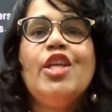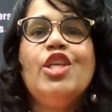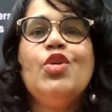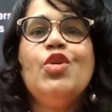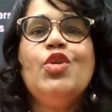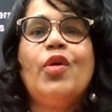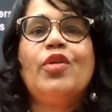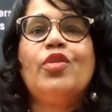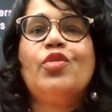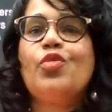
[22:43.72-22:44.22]

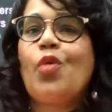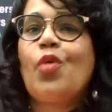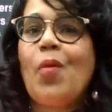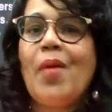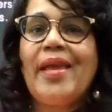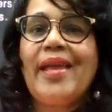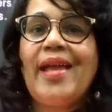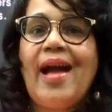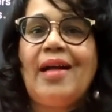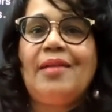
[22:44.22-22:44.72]
You are
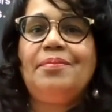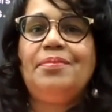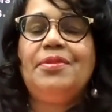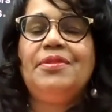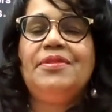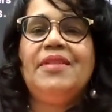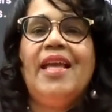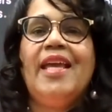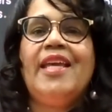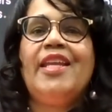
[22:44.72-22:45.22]
growing up
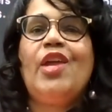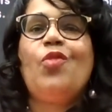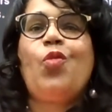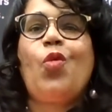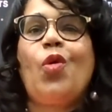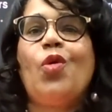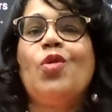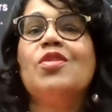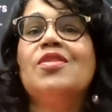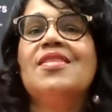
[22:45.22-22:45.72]
in a
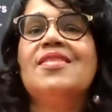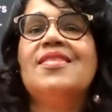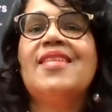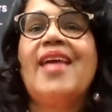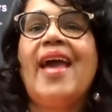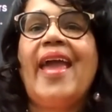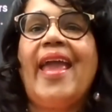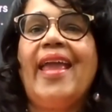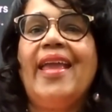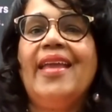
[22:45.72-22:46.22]
world
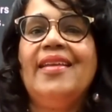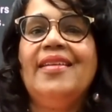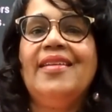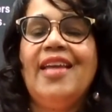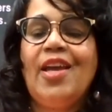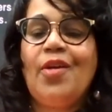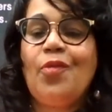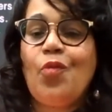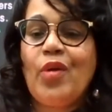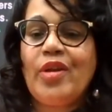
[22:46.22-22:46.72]
today
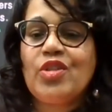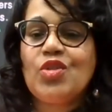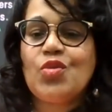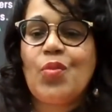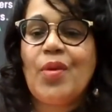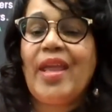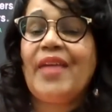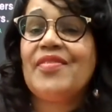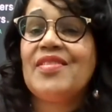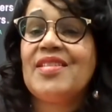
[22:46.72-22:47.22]
in which
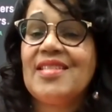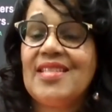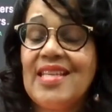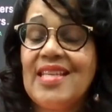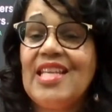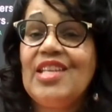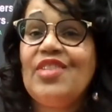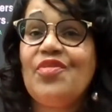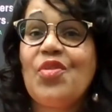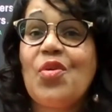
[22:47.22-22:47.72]
we have
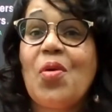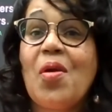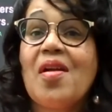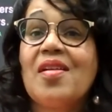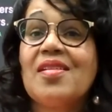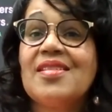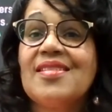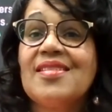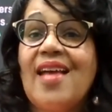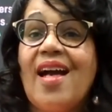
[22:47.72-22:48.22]
seen for
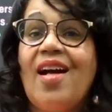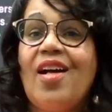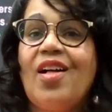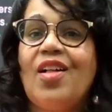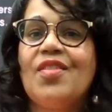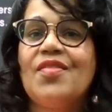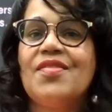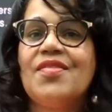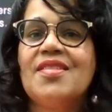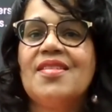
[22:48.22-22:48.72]

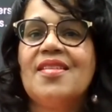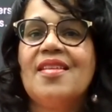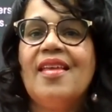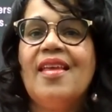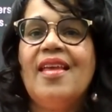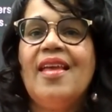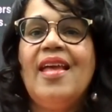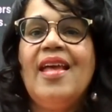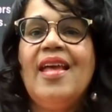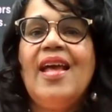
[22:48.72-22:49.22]
ourselves
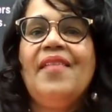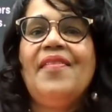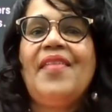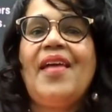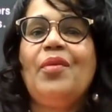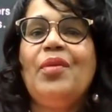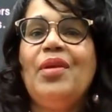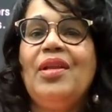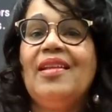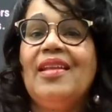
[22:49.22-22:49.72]

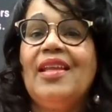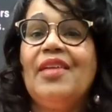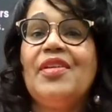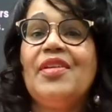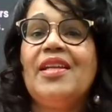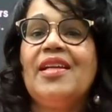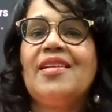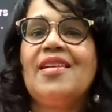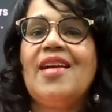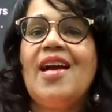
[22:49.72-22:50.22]
that we live
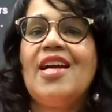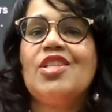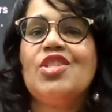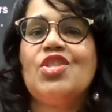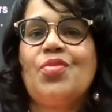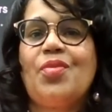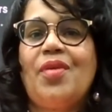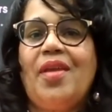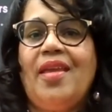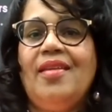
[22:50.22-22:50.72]
in a
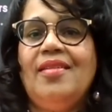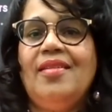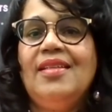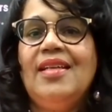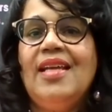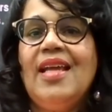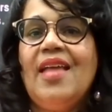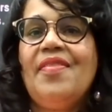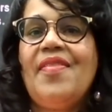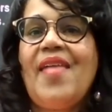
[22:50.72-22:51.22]
country
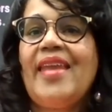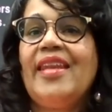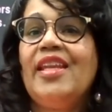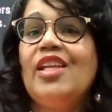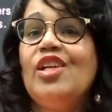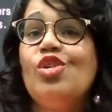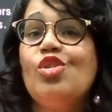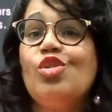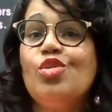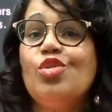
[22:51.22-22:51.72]
that
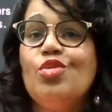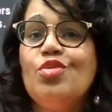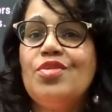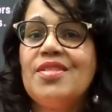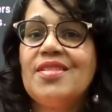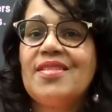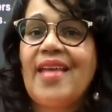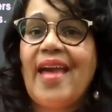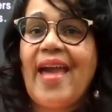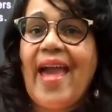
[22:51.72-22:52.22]

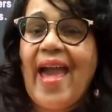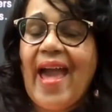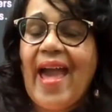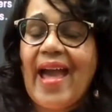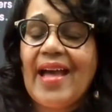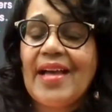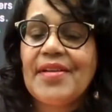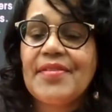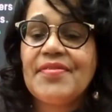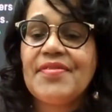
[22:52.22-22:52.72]
includes the
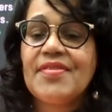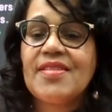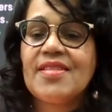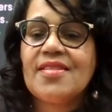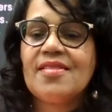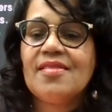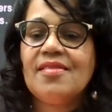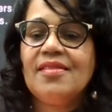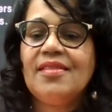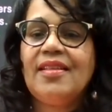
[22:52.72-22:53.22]

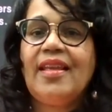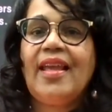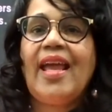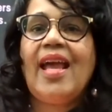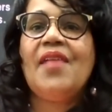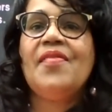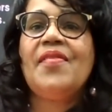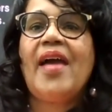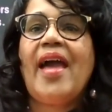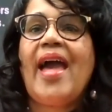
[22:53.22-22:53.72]
haves
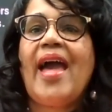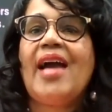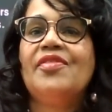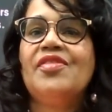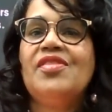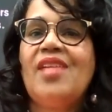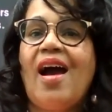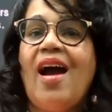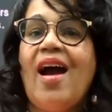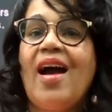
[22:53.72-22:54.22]
and the have
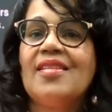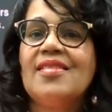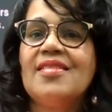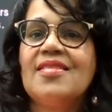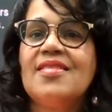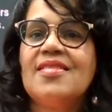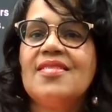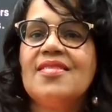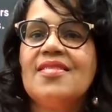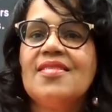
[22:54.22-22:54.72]

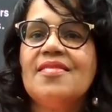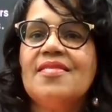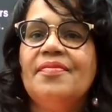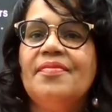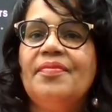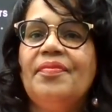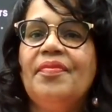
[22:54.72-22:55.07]
nots.